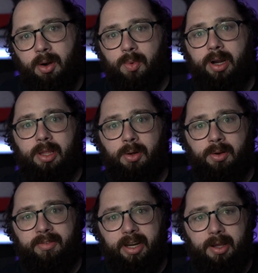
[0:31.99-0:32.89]
on one of the
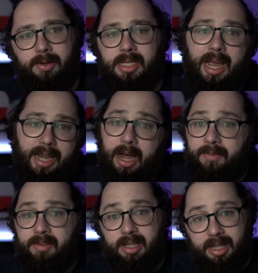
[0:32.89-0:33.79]
older videos, and now
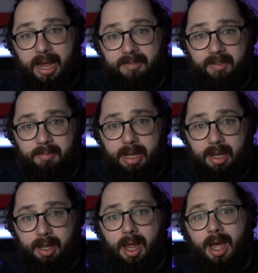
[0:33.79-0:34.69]
for the life of me,